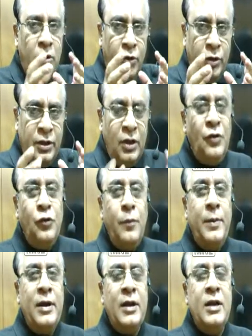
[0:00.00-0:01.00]
So this
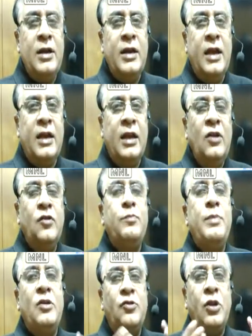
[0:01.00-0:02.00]
super trend indicator is
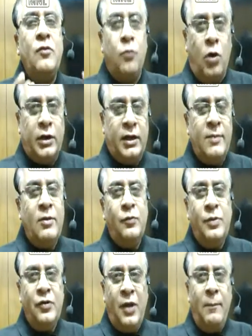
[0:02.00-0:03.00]
based on what? There must
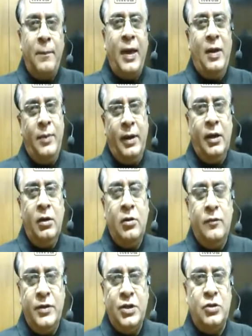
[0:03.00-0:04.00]
be some parameter
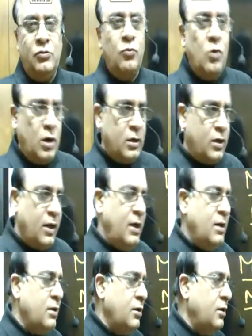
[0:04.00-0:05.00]
on which you work, right?